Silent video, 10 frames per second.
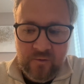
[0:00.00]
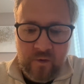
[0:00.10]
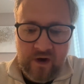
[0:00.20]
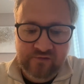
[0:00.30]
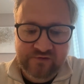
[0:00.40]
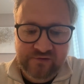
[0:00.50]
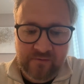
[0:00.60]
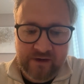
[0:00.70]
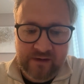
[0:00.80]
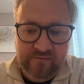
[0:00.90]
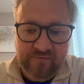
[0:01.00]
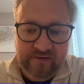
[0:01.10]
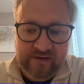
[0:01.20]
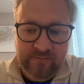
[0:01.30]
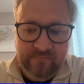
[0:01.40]
whilst not being able
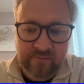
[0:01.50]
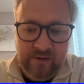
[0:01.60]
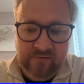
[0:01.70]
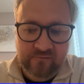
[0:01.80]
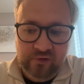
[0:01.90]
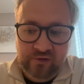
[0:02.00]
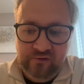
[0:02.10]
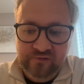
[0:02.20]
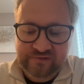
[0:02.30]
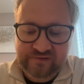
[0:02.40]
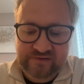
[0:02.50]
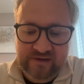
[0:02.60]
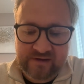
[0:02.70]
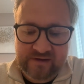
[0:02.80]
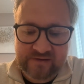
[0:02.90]
to keep the back door closed,
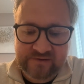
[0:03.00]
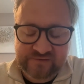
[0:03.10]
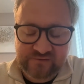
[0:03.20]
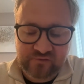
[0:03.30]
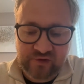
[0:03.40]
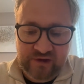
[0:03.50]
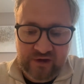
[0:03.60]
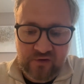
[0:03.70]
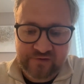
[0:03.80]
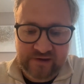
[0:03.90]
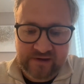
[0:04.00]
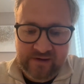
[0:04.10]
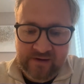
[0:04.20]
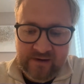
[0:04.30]
is really causing